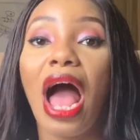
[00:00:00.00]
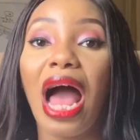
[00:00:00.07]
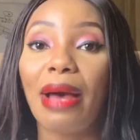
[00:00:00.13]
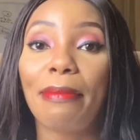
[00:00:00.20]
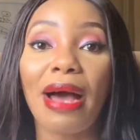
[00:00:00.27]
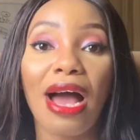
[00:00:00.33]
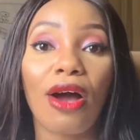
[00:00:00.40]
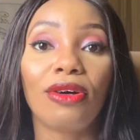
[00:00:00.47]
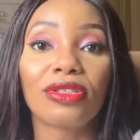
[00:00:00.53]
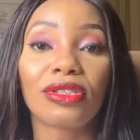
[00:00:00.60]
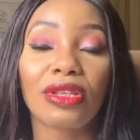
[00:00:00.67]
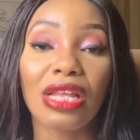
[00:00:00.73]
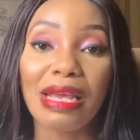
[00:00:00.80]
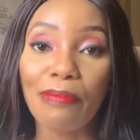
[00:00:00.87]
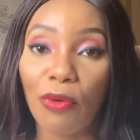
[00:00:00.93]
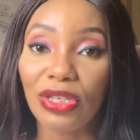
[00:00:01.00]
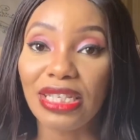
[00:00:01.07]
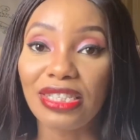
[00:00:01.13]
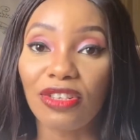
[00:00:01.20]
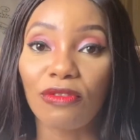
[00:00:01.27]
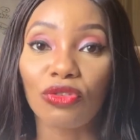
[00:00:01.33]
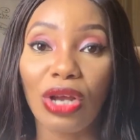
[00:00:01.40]
about the
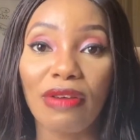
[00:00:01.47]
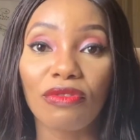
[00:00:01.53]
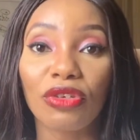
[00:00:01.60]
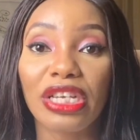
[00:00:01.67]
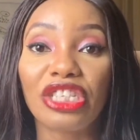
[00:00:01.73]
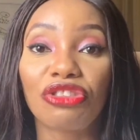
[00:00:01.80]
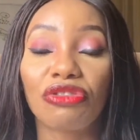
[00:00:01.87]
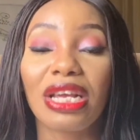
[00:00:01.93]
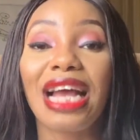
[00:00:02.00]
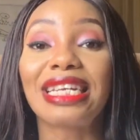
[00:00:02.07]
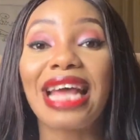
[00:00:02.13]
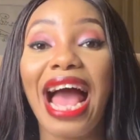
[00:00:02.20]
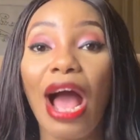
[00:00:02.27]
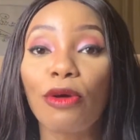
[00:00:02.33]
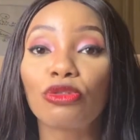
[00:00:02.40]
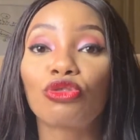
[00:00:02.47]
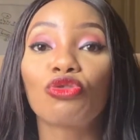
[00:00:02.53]
importance of travel history and how